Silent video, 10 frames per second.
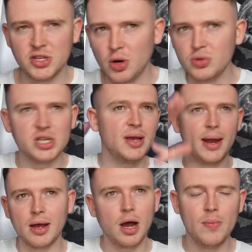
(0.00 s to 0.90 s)
It's all just
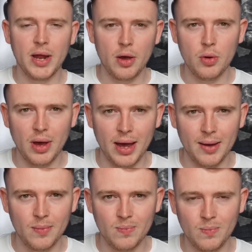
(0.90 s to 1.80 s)
kind of coming out
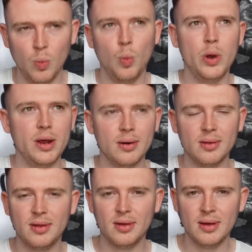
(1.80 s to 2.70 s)
at
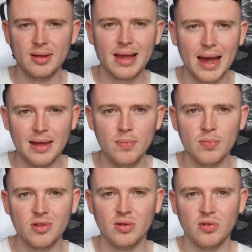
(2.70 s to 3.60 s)
weird
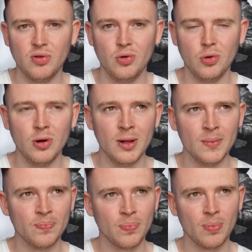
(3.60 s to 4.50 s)
times. So
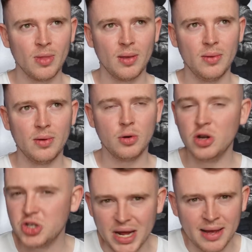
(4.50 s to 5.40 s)

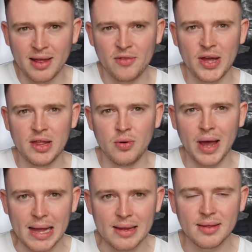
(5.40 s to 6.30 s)
going to try and get this video
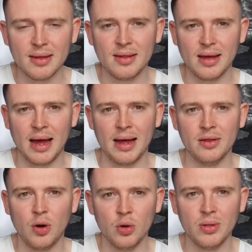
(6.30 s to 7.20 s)
edited
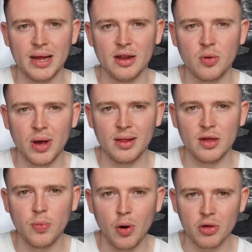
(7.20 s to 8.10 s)
and online as
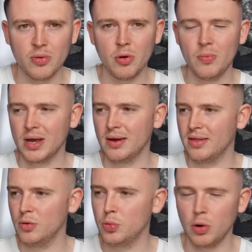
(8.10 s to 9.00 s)
quickly as possible,
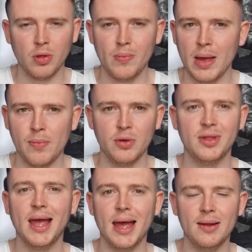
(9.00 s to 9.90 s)
because there'll probably be
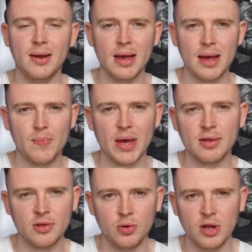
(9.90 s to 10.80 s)
about 10
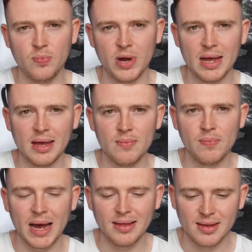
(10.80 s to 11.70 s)
big stories
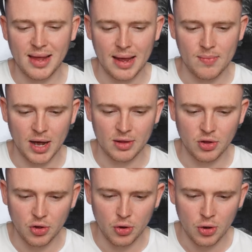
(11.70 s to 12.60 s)
breaking by the time I
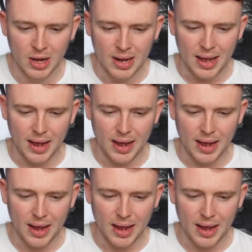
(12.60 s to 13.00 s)
do.